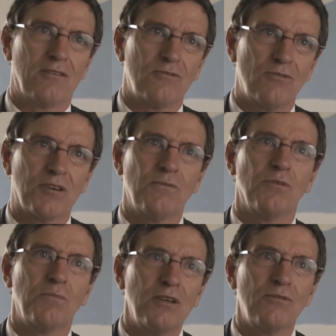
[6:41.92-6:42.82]
the trick
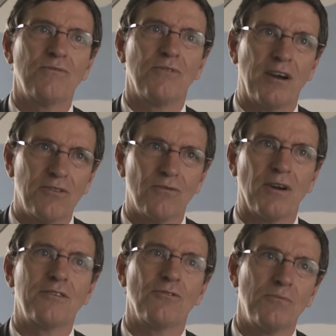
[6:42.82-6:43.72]
will be to find the
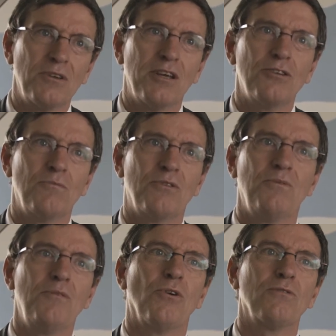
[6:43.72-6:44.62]
right combination
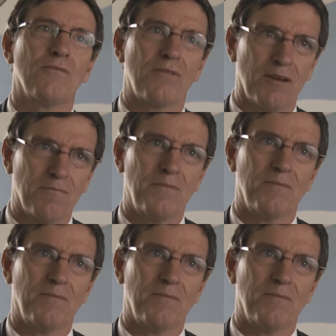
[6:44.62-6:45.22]
between both of them.